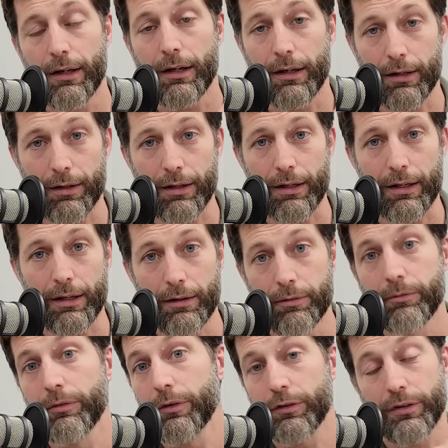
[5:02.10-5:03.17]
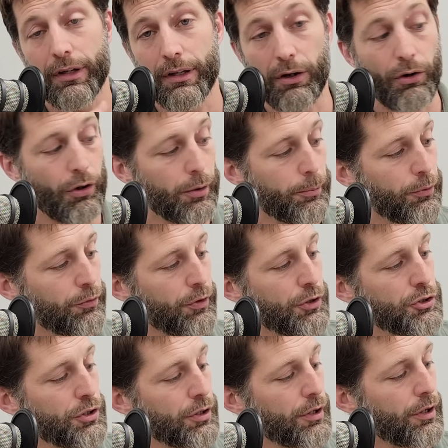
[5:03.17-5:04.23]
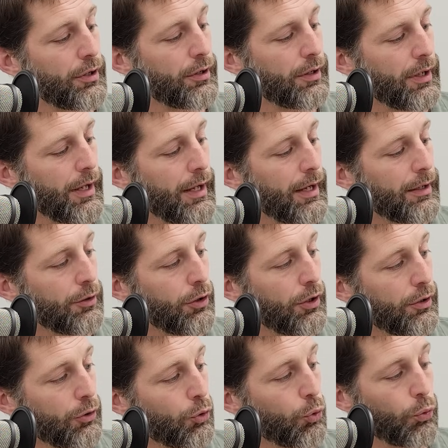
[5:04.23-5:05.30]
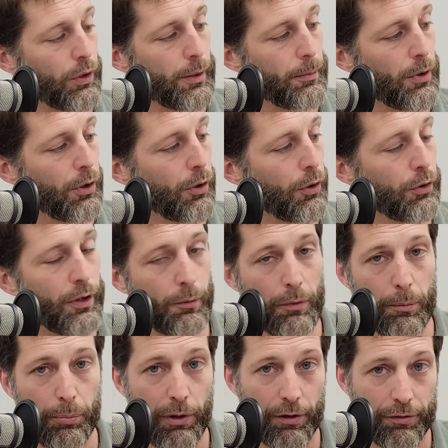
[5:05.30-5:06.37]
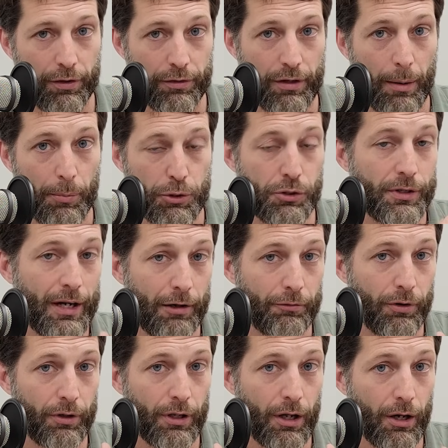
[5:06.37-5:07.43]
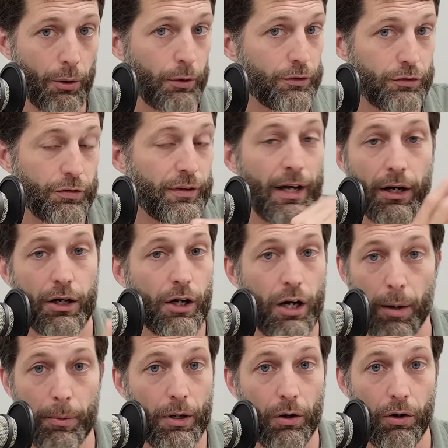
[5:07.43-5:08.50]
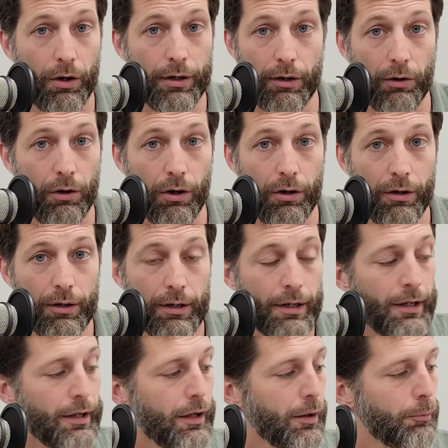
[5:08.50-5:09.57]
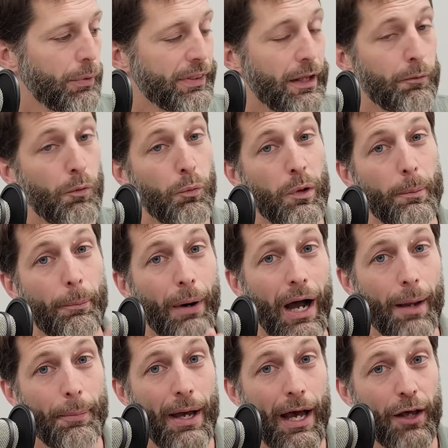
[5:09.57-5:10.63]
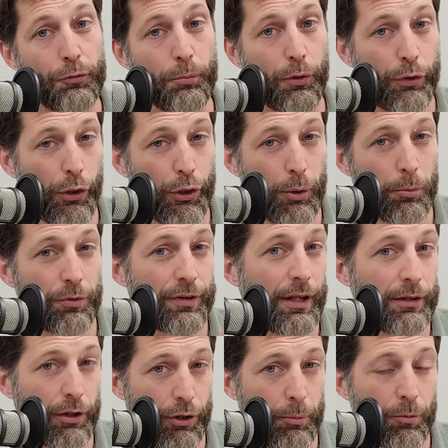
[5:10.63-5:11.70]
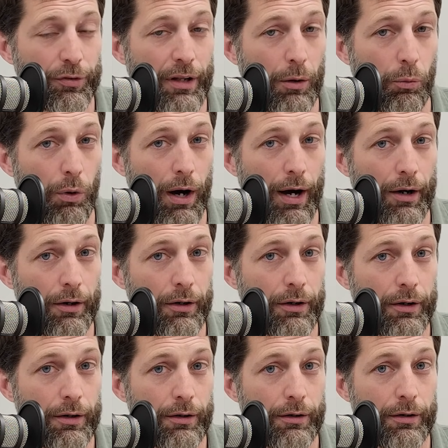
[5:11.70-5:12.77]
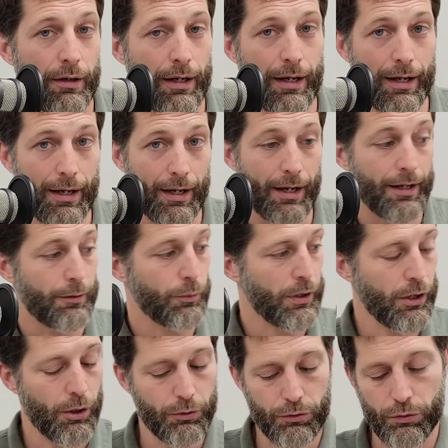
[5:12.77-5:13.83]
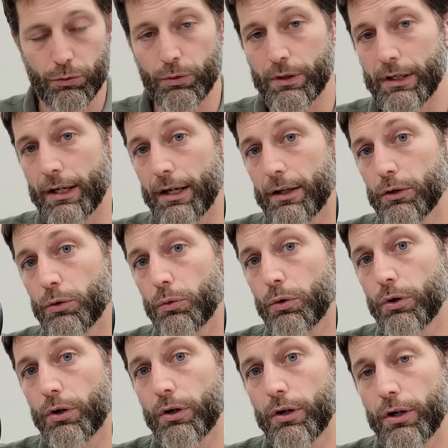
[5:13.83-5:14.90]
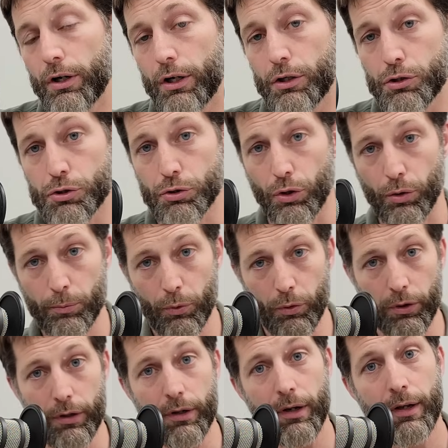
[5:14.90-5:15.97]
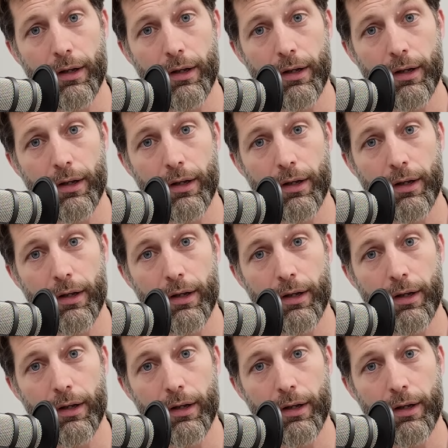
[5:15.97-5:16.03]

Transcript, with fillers: in the, say, the on position and in cooling mode, and we press the temperature down real low, it's just not coming on at all. But then when we bypass both the thermostat and the thermostat wire, and we go to the indoor control board,